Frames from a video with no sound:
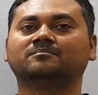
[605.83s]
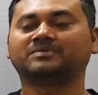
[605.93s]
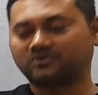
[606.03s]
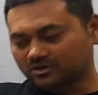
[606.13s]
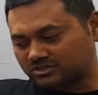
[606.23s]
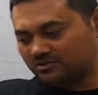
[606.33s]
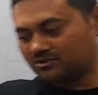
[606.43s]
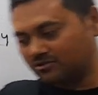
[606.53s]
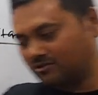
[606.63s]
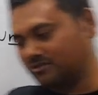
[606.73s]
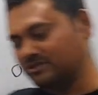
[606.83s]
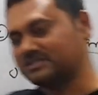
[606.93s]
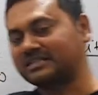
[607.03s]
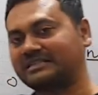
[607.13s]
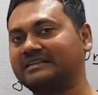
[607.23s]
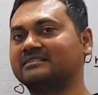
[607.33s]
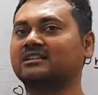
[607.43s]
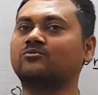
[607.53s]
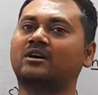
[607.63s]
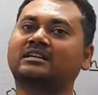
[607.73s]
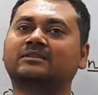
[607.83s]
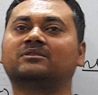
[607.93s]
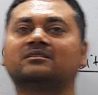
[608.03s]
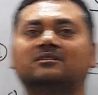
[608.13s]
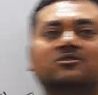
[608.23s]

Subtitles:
because the center whatever